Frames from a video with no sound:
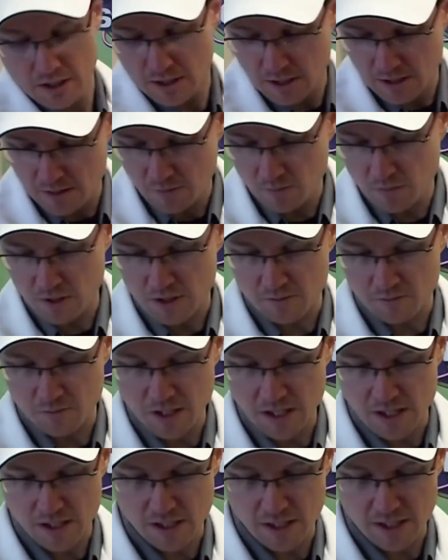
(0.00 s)
We're going to
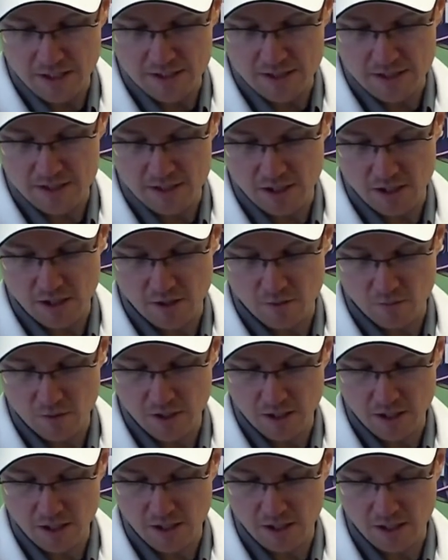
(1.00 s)
make it nice and secure. We're
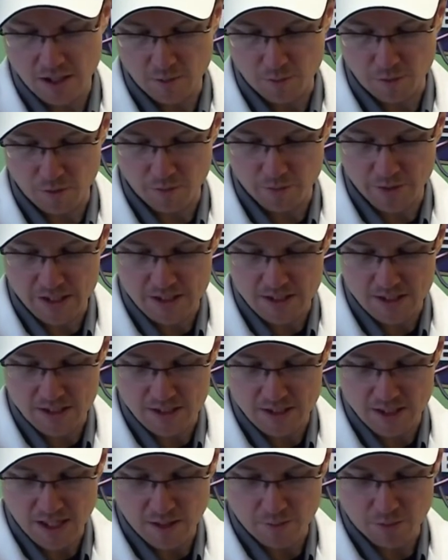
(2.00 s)
going to get a couple of pieces
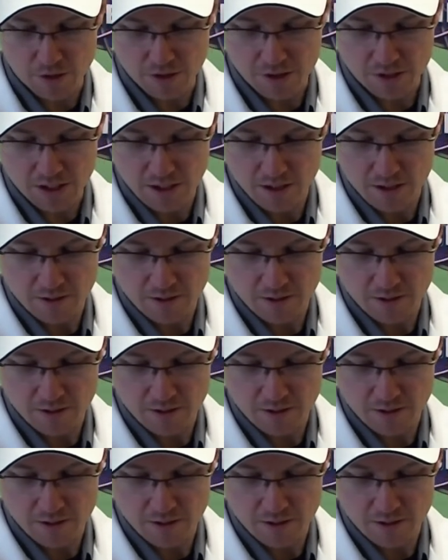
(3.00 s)
of tape on there.